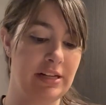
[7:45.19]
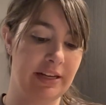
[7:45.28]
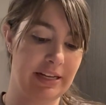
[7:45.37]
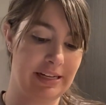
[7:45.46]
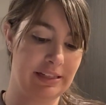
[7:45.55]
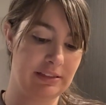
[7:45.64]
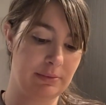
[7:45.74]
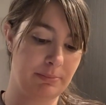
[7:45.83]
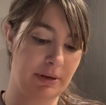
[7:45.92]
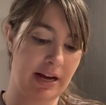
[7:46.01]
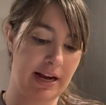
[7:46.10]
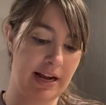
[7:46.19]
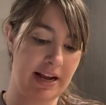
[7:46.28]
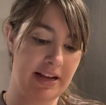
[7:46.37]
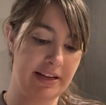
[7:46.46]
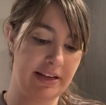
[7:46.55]
It's
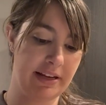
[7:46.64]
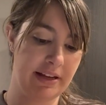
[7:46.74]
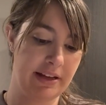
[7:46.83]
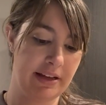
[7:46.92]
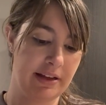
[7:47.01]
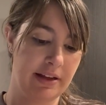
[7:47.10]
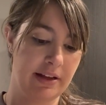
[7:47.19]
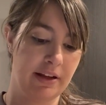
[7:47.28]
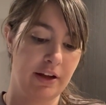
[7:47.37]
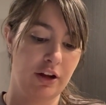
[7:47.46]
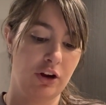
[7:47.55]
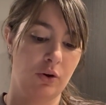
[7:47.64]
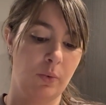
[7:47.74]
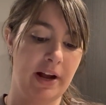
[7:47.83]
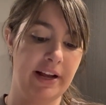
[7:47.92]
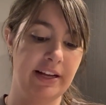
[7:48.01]
by
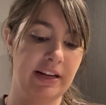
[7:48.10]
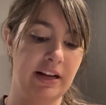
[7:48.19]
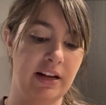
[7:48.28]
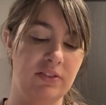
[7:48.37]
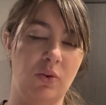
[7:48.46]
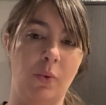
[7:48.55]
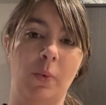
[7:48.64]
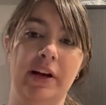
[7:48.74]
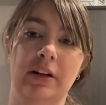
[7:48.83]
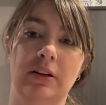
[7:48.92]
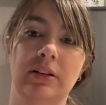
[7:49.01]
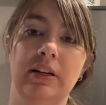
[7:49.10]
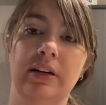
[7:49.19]
Way of Will.